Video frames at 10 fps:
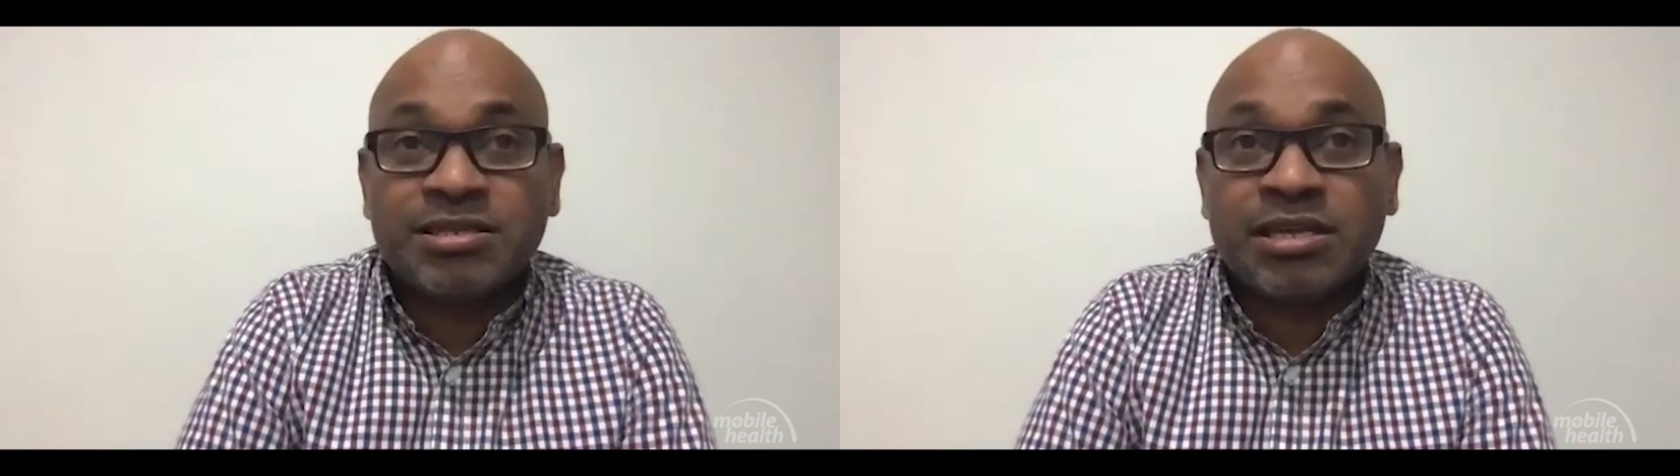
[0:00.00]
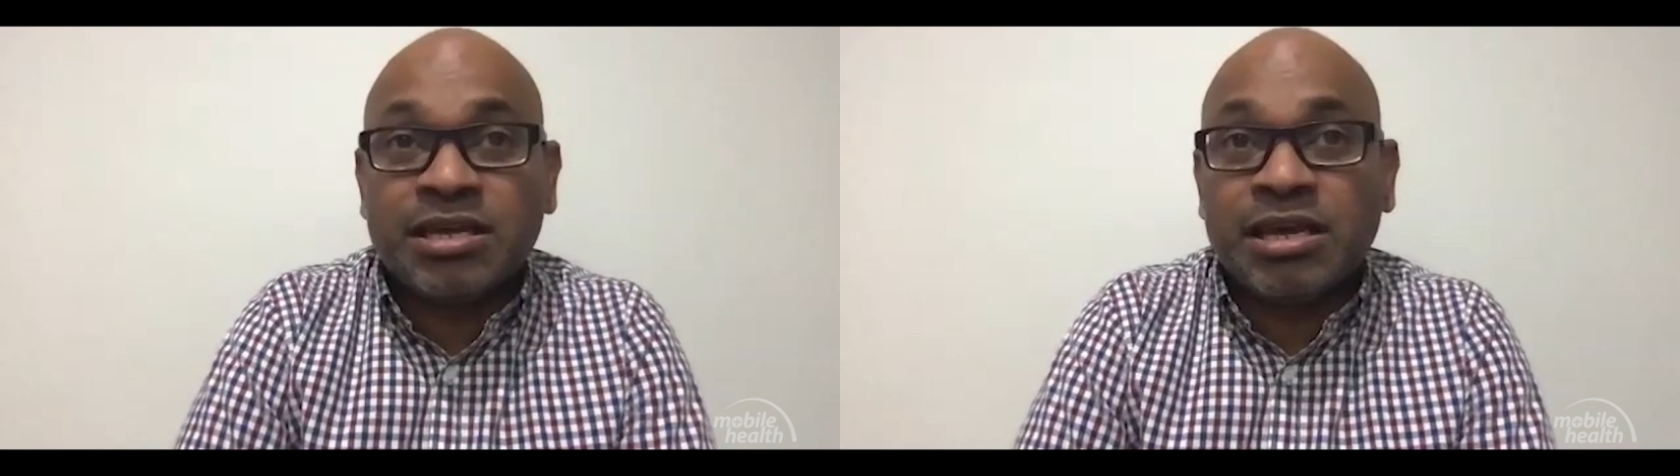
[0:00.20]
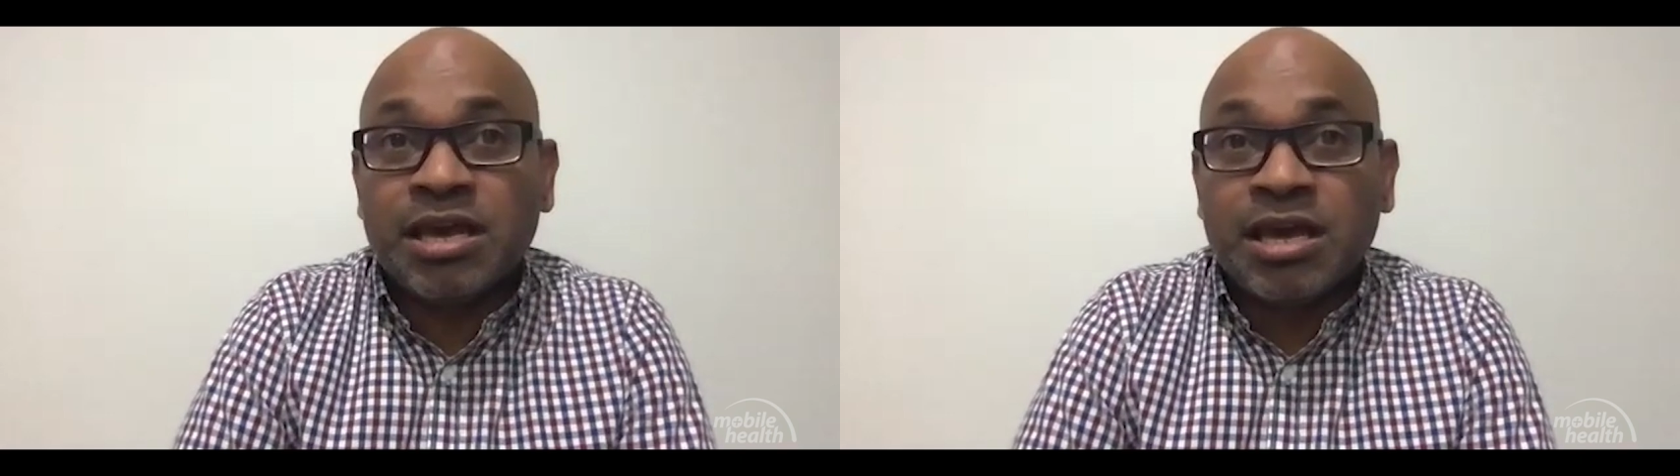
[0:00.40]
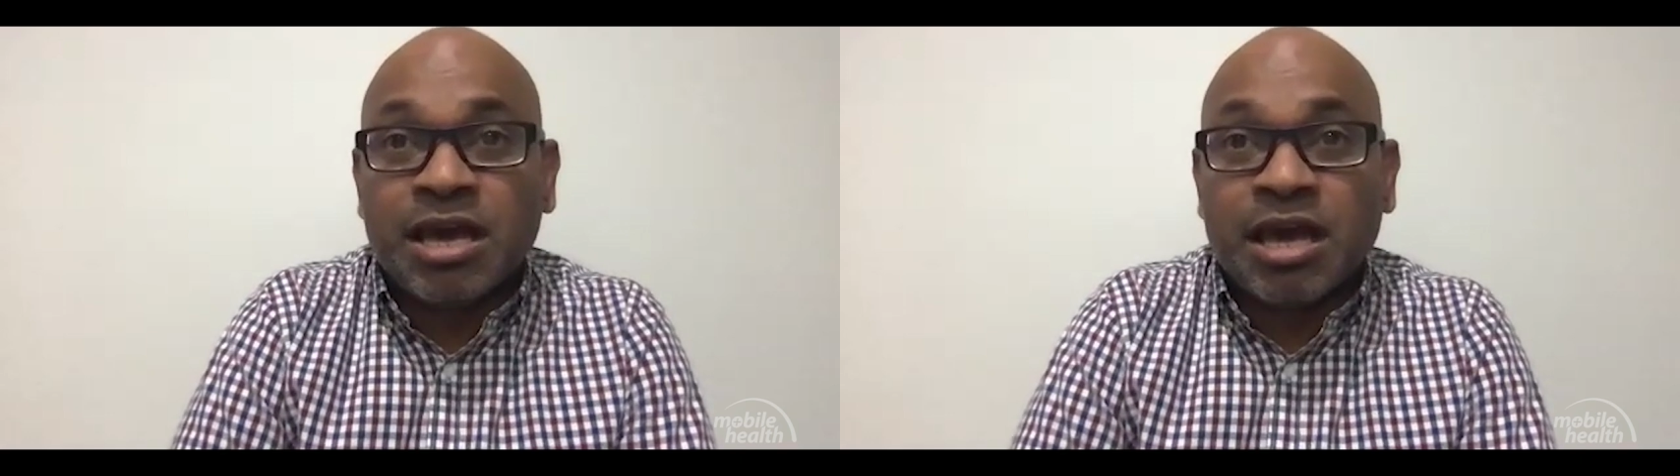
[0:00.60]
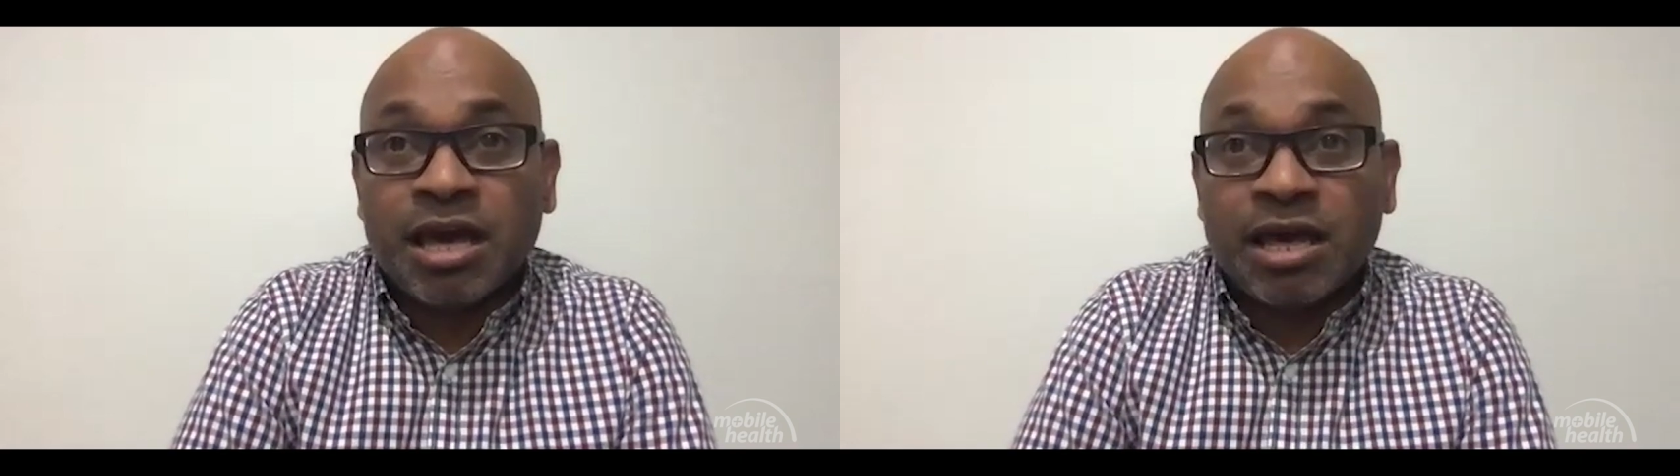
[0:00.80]
the
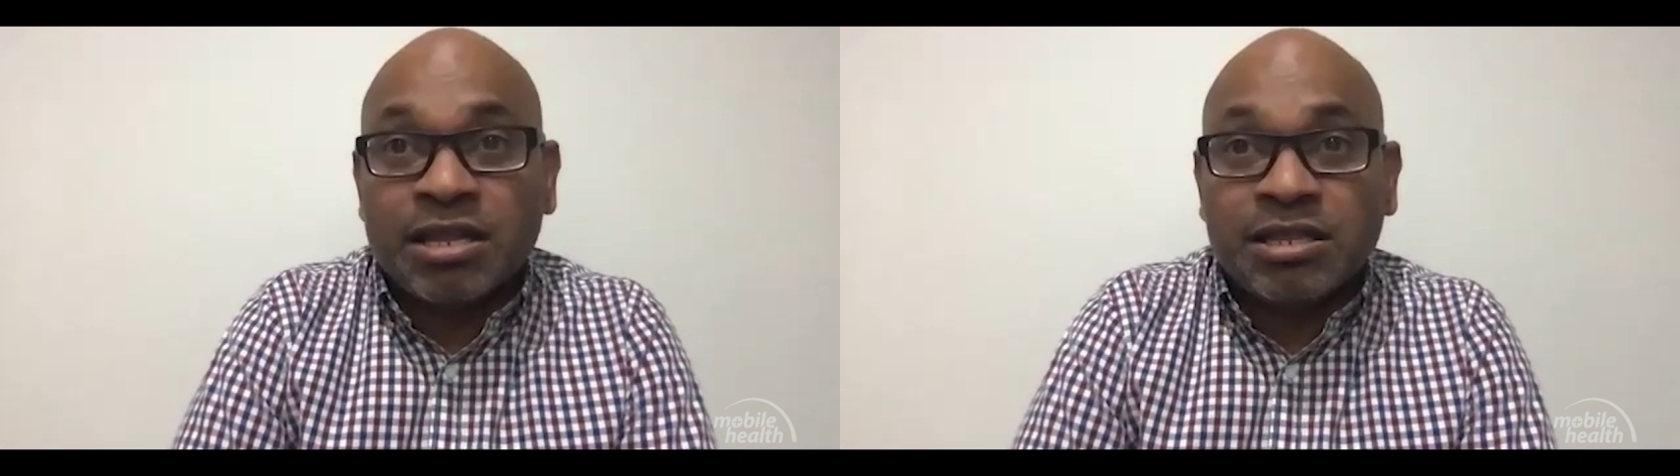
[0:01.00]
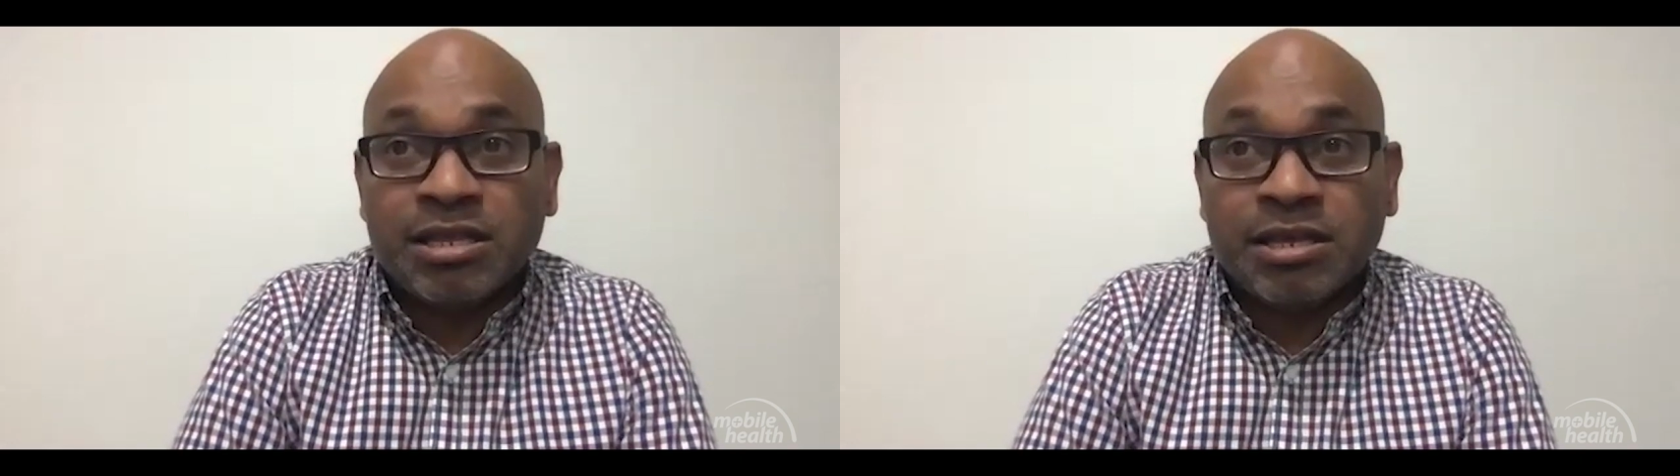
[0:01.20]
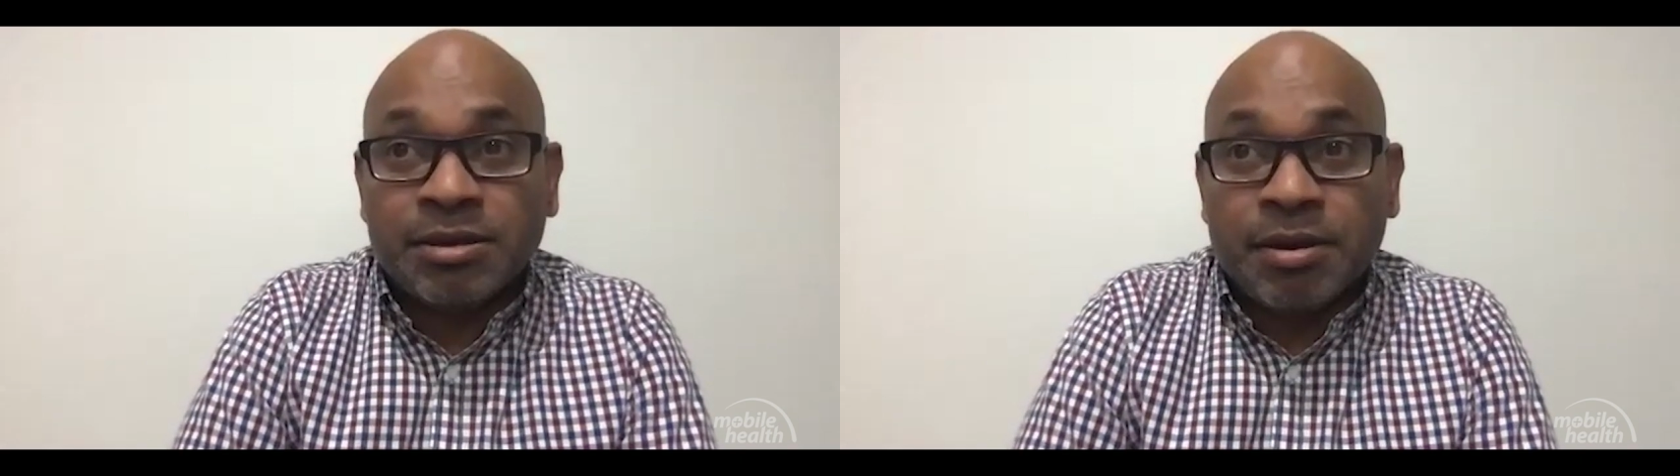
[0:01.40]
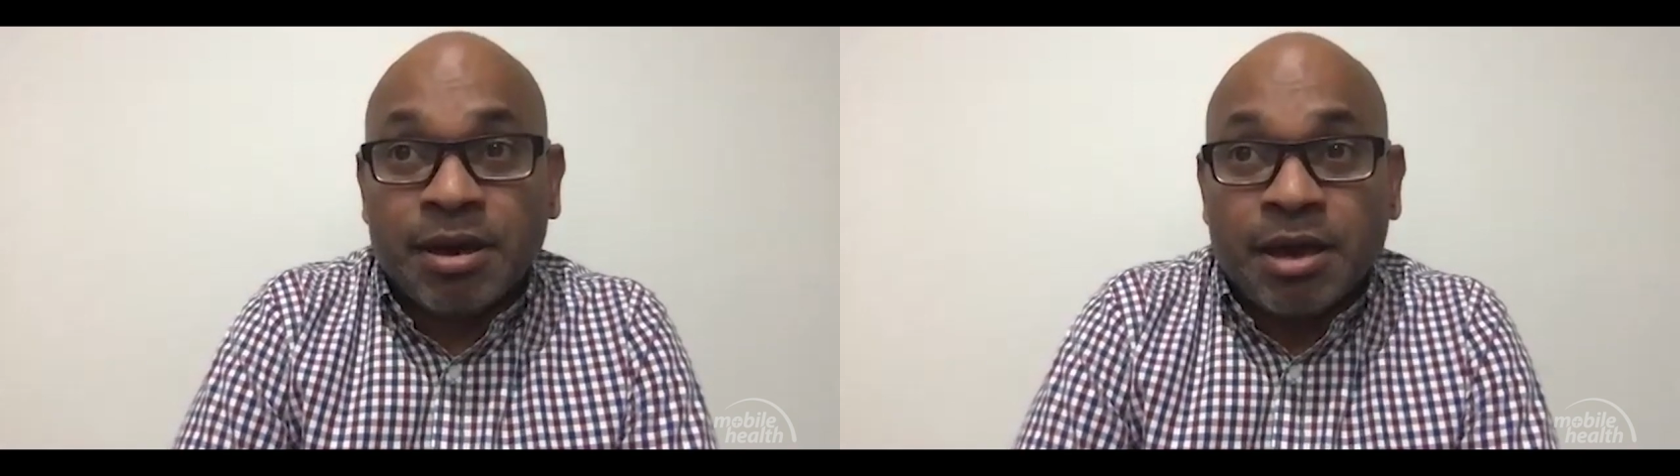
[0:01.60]
ethnicity